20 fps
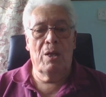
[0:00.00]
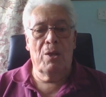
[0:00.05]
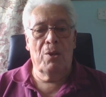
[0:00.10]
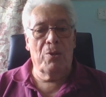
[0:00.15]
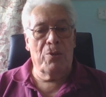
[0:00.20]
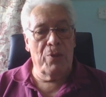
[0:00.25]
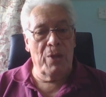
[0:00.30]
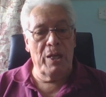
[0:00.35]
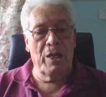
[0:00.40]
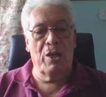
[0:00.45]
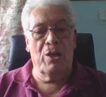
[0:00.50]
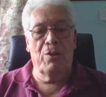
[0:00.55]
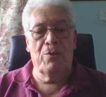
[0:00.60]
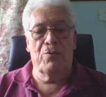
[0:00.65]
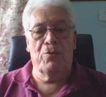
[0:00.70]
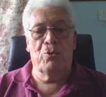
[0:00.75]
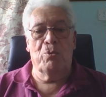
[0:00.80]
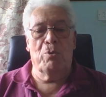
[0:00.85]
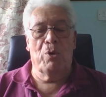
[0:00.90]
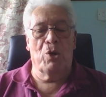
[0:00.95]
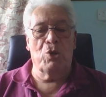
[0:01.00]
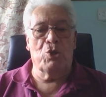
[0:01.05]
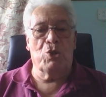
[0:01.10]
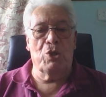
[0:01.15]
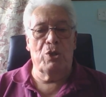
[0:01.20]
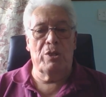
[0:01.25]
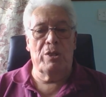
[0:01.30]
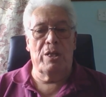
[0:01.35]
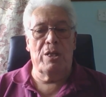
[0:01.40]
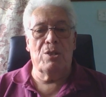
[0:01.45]
And thank you for
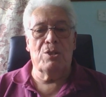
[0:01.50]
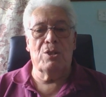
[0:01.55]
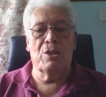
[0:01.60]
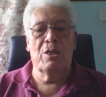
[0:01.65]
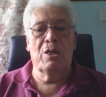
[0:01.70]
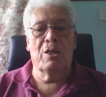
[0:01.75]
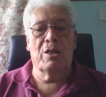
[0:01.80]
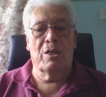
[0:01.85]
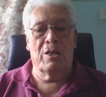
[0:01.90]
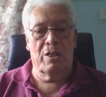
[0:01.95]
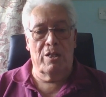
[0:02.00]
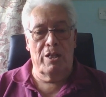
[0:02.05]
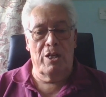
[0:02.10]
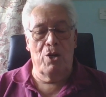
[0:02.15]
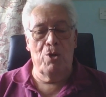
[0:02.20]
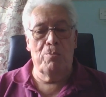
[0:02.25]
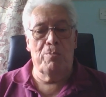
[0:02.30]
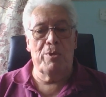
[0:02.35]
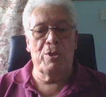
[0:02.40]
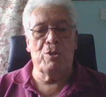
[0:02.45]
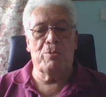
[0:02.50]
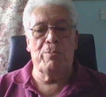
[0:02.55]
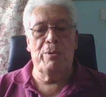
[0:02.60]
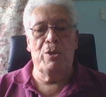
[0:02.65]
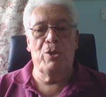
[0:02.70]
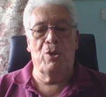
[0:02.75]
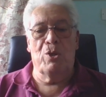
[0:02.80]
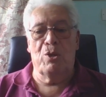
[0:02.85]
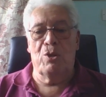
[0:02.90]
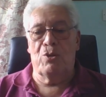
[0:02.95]
watching this, and I hope it's
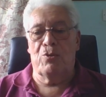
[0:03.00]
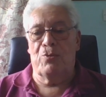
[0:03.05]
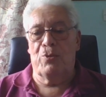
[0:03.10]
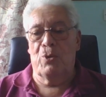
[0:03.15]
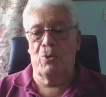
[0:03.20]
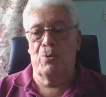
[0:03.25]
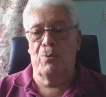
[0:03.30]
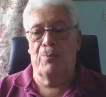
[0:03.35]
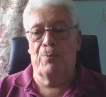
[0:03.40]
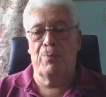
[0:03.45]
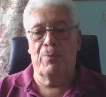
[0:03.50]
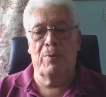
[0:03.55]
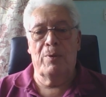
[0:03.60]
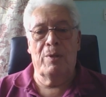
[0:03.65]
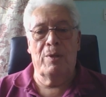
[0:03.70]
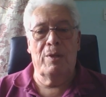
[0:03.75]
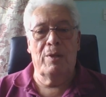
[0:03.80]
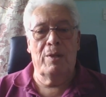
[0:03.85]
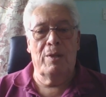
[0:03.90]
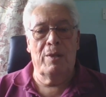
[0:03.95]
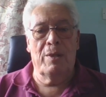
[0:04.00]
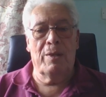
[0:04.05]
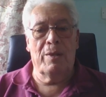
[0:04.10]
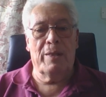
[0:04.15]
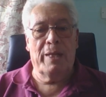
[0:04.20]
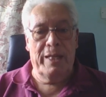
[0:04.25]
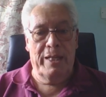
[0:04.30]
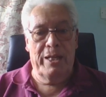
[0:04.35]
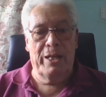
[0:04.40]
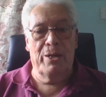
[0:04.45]
been useful.
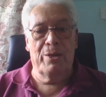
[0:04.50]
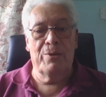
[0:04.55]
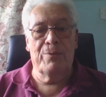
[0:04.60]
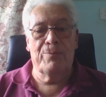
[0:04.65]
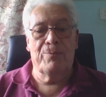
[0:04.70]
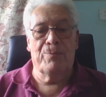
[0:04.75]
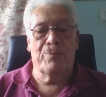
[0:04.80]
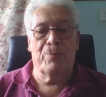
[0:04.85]
Thank you.